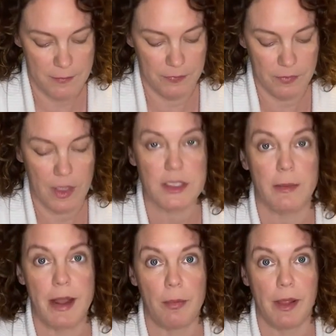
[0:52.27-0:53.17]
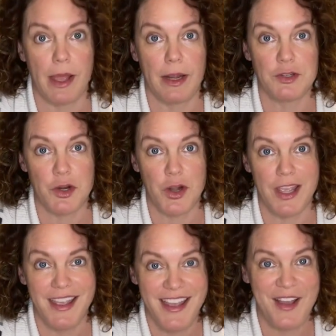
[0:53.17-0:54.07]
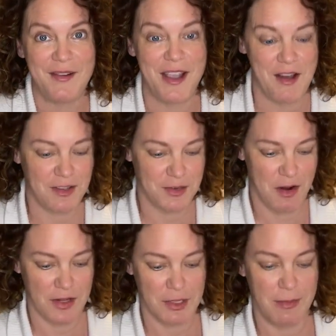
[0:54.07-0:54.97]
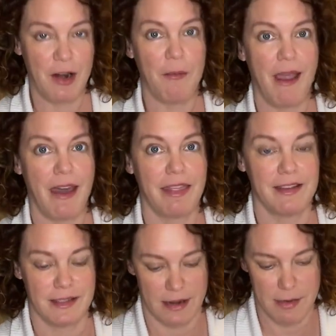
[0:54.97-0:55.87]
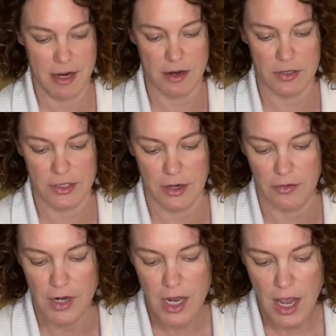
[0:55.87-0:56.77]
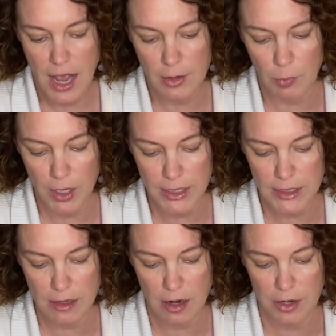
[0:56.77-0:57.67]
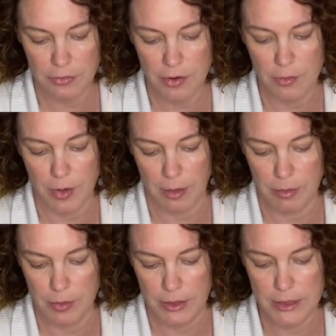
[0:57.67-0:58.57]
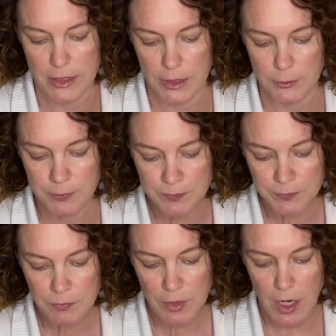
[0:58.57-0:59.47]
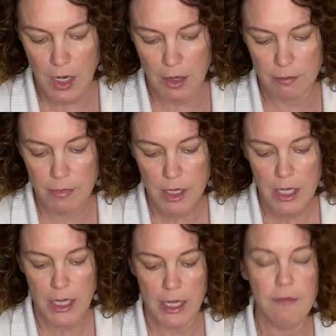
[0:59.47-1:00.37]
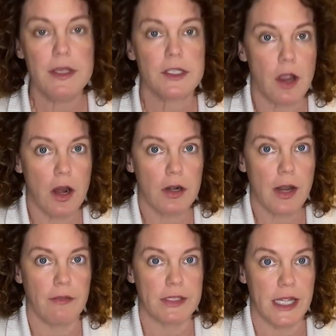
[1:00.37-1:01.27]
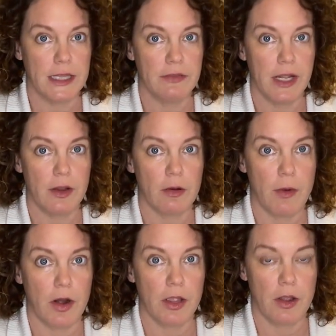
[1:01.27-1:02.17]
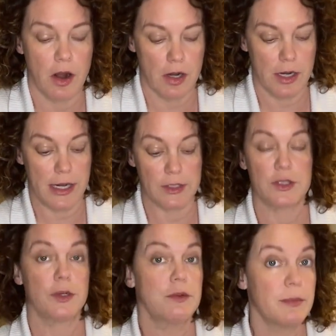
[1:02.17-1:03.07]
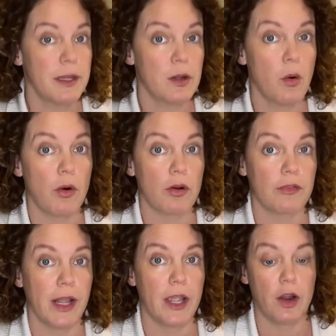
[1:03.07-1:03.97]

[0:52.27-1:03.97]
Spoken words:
tomato planting journey. We all do our tomato math this time of year. So I wanted to talk you through what I'm doing. So in this garden, I have a 1/10 of an acre market garden. It is soon to be a 1/4 of an acre,